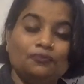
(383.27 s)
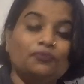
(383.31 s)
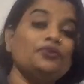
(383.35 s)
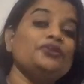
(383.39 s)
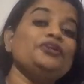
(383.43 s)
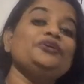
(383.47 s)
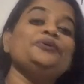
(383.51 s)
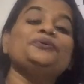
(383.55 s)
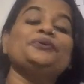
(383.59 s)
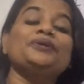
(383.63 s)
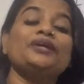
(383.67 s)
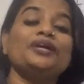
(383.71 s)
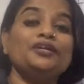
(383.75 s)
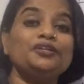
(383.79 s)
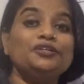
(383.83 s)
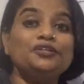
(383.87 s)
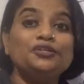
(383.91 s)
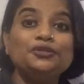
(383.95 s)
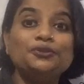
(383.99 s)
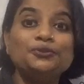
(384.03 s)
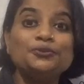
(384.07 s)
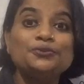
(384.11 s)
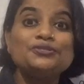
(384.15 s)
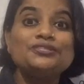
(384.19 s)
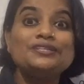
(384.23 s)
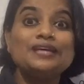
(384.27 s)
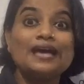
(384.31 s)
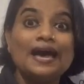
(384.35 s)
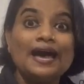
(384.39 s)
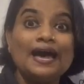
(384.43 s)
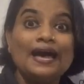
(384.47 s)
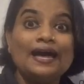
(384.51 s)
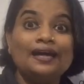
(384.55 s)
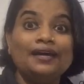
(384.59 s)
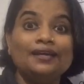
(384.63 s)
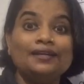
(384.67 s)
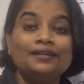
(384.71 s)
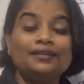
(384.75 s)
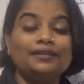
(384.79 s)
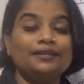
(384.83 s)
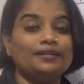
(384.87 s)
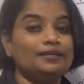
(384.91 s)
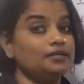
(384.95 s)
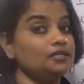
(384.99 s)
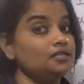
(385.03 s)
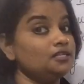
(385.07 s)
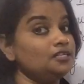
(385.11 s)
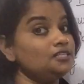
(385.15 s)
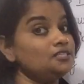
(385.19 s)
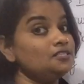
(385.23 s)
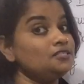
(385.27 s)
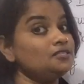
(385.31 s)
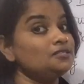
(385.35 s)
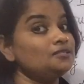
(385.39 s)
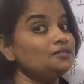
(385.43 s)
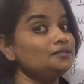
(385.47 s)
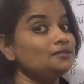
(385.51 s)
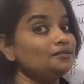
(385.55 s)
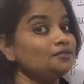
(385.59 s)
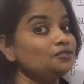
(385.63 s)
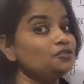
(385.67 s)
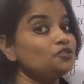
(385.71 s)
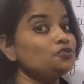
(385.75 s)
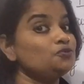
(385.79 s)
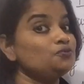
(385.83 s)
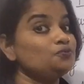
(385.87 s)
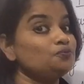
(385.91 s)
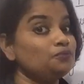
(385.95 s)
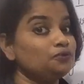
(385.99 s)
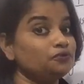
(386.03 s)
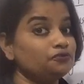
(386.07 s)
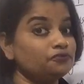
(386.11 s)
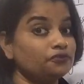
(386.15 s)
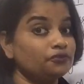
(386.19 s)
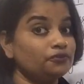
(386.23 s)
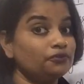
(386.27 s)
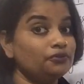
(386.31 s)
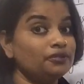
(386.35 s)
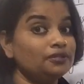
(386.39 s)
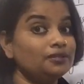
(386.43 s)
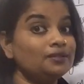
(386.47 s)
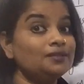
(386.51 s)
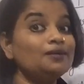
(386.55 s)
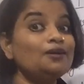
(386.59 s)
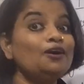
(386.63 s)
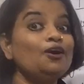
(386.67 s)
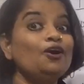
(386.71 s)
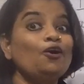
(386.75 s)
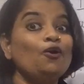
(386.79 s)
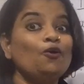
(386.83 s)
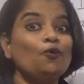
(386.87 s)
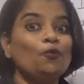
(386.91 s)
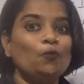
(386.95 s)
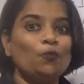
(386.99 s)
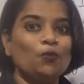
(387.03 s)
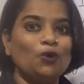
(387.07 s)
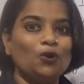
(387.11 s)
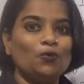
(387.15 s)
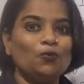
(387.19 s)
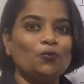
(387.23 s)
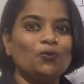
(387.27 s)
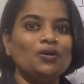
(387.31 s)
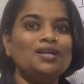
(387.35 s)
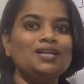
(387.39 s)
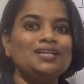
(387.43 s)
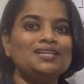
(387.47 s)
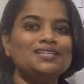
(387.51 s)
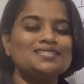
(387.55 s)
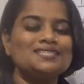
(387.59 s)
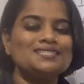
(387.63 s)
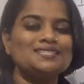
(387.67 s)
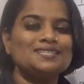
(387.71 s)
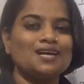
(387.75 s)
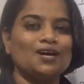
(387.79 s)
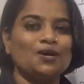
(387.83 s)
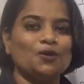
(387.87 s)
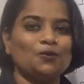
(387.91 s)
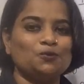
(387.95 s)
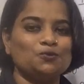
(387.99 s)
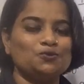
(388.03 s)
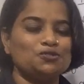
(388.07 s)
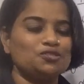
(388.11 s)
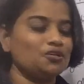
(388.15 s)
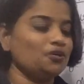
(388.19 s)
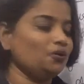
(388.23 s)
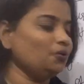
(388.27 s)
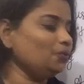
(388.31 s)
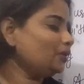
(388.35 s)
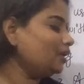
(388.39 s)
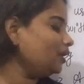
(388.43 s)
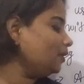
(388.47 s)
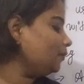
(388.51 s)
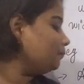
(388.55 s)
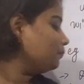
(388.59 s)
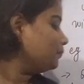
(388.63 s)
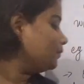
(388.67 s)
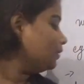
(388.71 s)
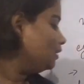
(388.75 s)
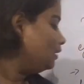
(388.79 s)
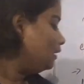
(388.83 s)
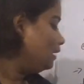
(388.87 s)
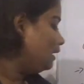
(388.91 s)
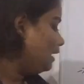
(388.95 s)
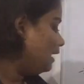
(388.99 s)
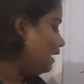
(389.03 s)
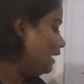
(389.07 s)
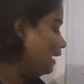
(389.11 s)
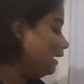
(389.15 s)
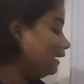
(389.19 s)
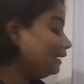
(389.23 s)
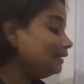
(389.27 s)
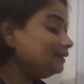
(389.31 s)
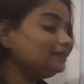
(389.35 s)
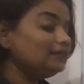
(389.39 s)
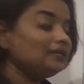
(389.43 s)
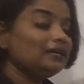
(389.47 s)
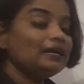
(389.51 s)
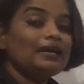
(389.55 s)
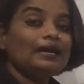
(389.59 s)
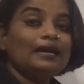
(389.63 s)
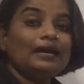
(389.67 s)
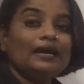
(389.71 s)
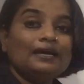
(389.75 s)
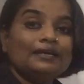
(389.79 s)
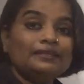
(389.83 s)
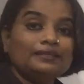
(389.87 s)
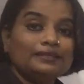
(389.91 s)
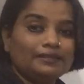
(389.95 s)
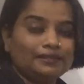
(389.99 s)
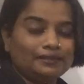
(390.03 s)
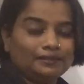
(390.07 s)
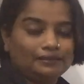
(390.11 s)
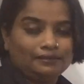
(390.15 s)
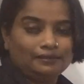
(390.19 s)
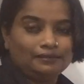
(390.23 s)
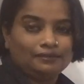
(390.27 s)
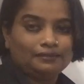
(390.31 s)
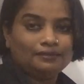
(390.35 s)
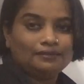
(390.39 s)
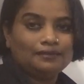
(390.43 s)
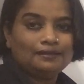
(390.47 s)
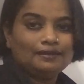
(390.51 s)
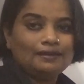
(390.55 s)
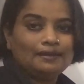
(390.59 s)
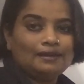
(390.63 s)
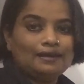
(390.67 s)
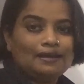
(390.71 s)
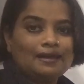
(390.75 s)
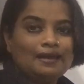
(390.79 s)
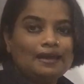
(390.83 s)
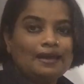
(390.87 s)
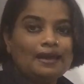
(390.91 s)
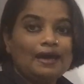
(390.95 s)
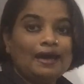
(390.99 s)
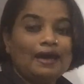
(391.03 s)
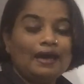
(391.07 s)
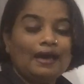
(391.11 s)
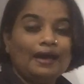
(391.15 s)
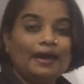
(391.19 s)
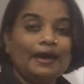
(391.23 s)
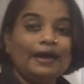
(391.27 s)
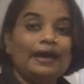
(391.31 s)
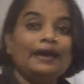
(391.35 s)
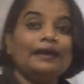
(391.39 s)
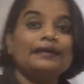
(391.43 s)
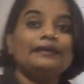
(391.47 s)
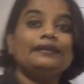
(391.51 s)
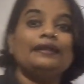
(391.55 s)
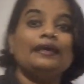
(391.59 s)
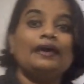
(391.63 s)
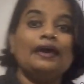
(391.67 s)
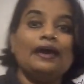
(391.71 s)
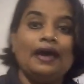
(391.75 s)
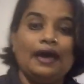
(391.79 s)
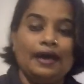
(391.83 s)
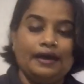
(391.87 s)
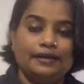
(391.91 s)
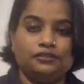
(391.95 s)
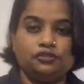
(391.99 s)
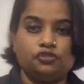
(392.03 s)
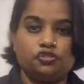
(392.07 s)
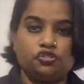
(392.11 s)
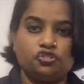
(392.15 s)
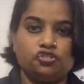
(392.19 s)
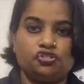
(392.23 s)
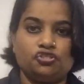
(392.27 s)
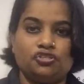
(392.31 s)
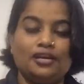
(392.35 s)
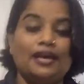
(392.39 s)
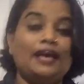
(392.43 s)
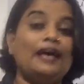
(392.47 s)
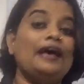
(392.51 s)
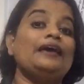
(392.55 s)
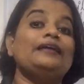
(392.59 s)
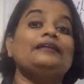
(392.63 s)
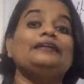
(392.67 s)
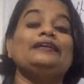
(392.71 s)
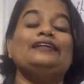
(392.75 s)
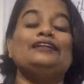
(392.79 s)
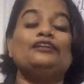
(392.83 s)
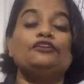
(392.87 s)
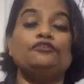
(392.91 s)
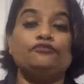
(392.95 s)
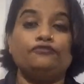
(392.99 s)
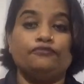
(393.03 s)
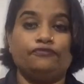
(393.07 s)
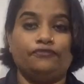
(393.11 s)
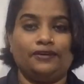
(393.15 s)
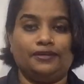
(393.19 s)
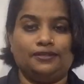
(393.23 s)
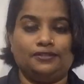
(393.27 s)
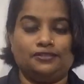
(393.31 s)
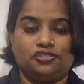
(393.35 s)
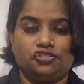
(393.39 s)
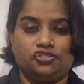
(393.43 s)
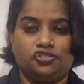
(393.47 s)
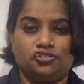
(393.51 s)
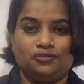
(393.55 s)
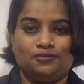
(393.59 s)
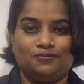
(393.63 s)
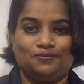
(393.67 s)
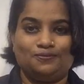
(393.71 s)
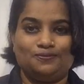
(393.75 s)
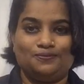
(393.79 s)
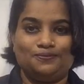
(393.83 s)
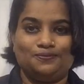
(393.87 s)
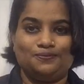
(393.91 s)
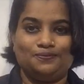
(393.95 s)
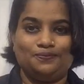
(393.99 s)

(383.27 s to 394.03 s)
Where you can use an, yes, before the vowel sound. Okay, an onion, an ant, an elephant.